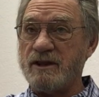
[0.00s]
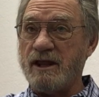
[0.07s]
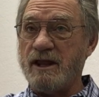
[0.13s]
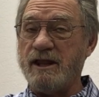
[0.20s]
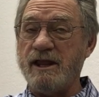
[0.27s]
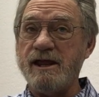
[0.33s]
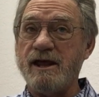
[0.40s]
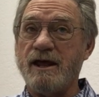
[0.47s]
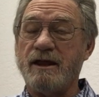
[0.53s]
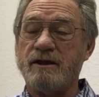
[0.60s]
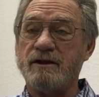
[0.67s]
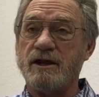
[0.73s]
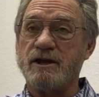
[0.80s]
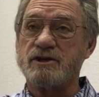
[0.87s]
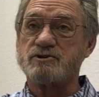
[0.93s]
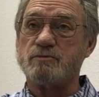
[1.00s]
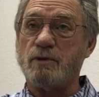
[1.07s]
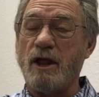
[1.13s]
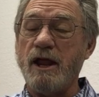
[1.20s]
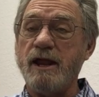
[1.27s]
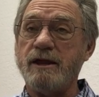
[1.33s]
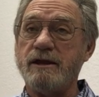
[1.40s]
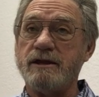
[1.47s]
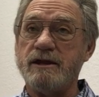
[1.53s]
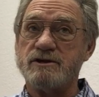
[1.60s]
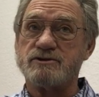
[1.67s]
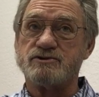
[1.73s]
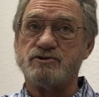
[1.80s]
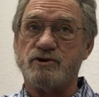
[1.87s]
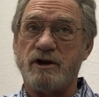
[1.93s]
And he had explained
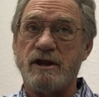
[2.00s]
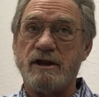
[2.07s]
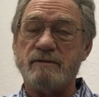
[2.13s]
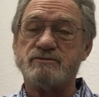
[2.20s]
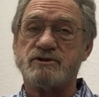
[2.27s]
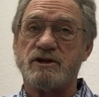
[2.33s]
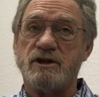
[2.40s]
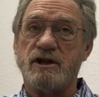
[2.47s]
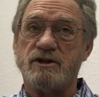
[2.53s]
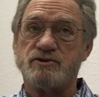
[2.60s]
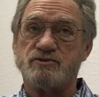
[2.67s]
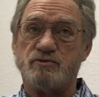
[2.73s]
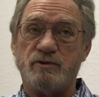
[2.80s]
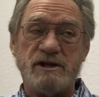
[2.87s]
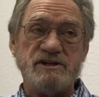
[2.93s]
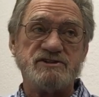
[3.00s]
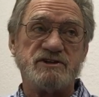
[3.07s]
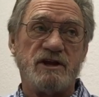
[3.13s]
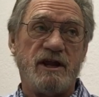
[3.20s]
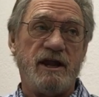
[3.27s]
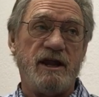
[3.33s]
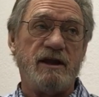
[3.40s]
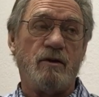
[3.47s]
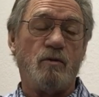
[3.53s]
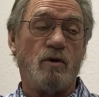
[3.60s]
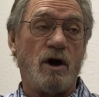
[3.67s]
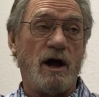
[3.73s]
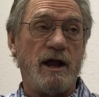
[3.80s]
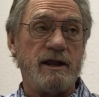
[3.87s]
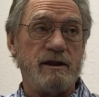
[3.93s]
his dreams and his reasoning and
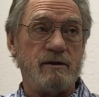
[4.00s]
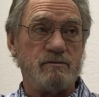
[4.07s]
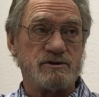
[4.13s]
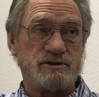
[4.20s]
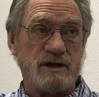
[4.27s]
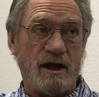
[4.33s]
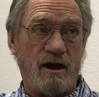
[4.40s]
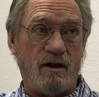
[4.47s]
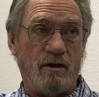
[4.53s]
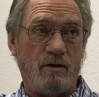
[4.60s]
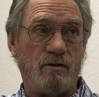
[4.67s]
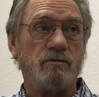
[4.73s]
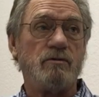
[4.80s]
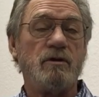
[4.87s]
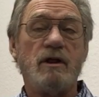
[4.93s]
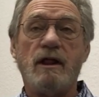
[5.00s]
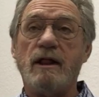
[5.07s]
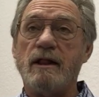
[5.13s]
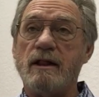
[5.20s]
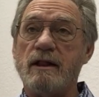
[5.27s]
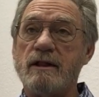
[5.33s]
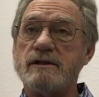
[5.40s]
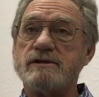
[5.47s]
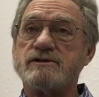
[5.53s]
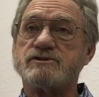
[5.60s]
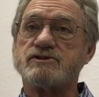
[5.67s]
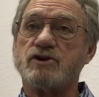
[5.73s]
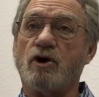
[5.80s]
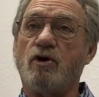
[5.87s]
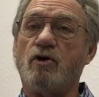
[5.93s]
why he was now
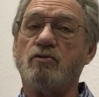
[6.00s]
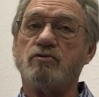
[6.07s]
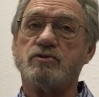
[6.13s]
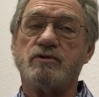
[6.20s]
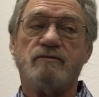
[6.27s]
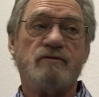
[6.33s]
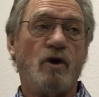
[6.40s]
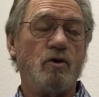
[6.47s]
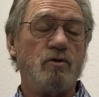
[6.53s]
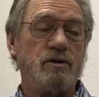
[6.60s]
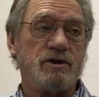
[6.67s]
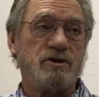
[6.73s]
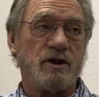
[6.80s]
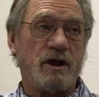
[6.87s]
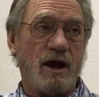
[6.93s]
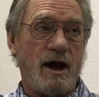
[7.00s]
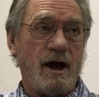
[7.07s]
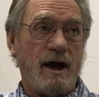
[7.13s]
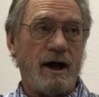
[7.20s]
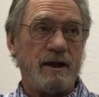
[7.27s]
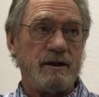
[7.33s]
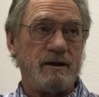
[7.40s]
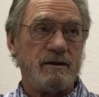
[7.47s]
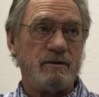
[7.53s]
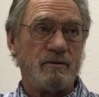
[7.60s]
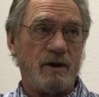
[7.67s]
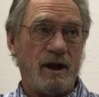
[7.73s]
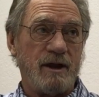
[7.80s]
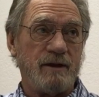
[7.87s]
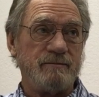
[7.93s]
so devoted to God,
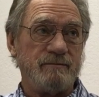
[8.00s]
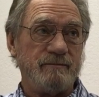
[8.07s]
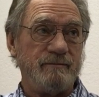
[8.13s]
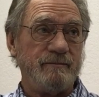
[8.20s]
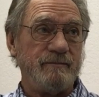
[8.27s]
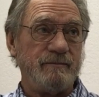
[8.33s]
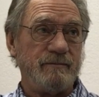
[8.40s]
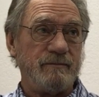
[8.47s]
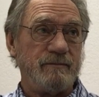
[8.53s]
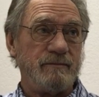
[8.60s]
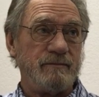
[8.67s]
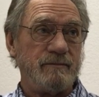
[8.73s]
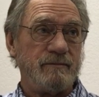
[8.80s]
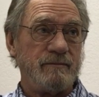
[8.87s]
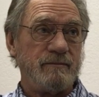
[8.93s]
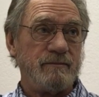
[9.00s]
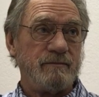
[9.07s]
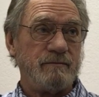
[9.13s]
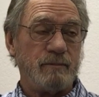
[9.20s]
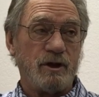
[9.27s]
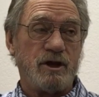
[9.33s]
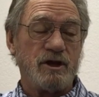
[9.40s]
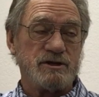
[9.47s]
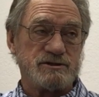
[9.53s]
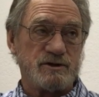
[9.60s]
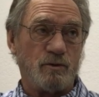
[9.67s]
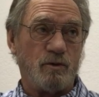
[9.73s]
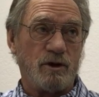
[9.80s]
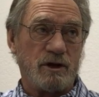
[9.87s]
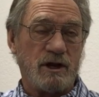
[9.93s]
right? because
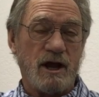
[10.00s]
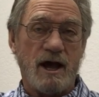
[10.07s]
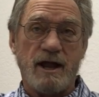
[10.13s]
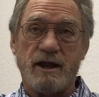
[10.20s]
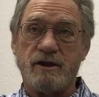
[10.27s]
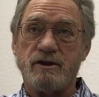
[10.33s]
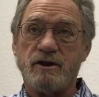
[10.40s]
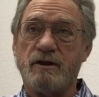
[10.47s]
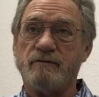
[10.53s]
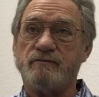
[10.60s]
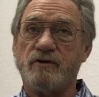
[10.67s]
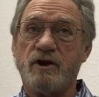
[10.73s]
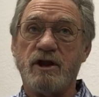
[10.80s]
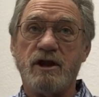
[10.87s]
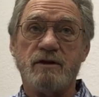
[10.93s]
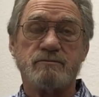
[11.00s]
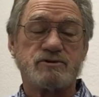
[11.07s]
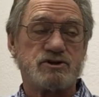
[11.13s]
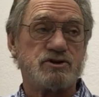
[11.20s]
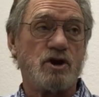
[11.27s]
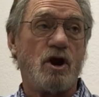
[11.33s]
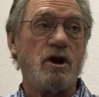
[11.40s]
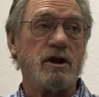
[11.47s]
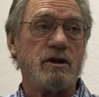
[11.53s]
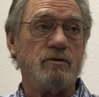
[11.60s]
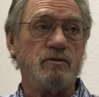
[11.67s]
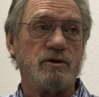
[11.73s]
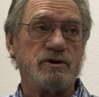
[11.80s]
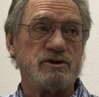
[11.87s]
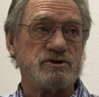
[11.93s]
of what God had done for him,
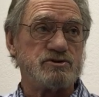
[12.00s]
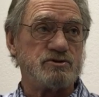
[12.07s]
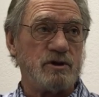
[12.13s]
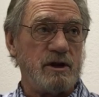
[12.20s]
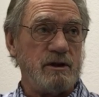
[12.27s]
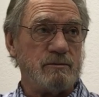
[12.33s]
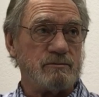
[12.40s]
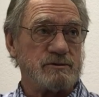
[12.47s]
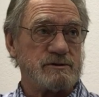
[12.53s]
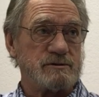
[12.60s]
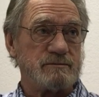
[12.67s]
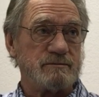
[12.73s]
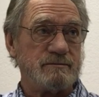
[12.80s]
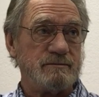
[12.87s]
starting with his dreams.